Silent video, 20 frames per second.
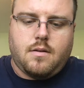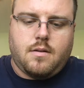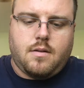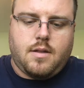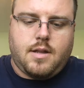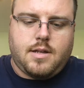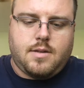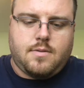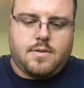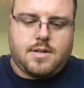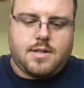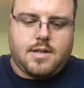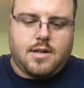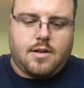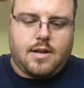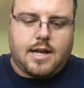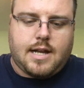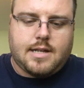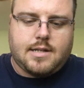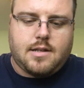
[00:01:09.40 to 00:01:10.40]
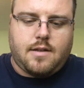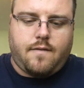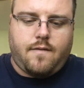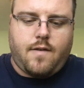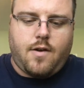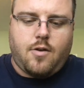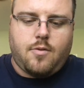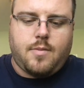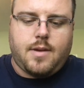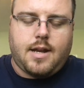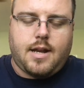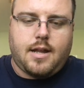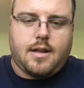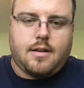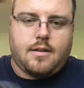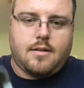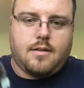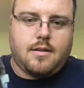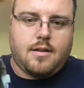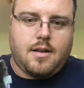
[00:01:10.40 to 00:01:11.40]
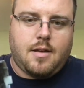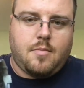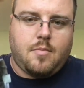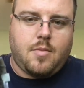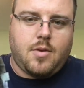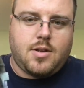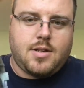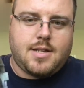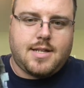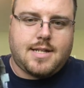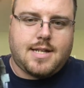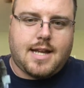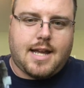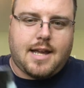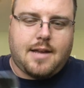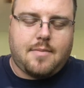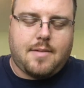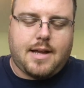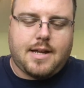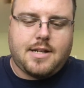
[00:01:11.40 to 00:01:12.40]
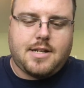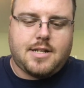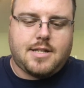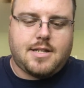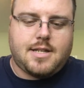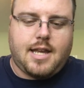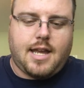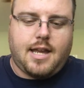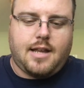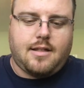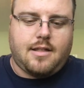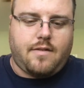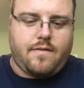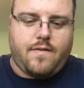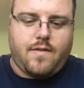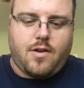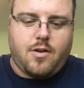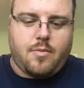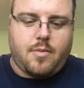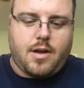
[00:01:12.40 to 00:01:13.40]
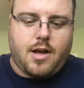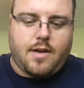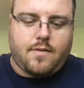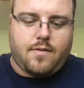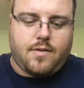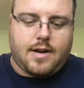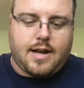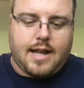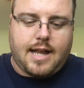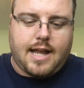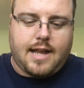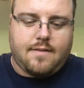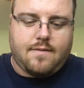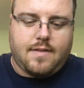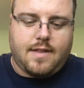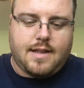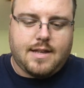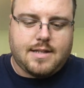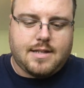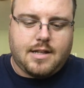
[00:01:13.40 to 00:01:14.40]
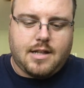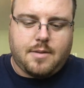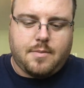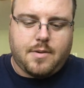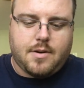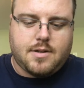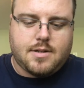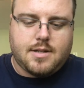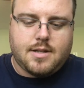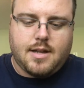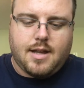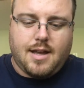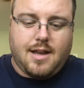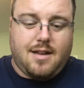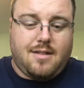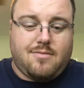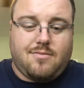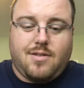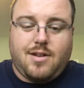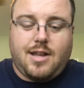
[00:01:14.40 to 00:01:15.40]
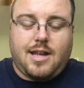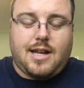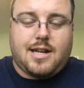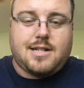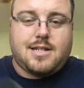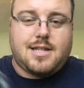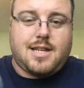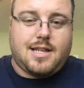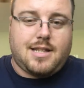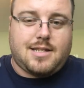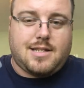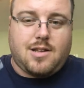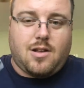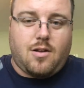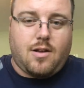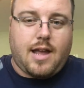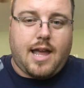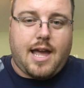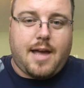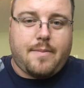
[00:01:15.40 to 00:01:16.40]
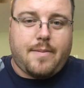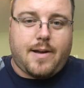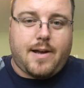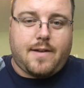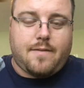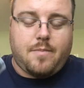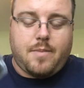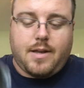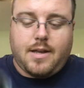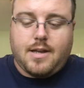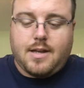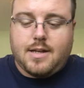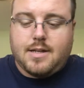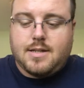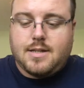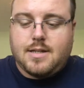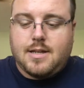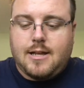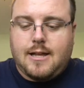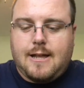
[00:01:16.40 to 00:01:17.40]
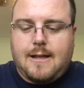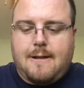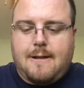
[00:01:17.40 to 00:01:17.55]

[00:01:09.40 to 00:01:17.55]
This one still has the foam in it. Most of the time I just take the foam off when I have these clippers. Really, I just take this whole cap off because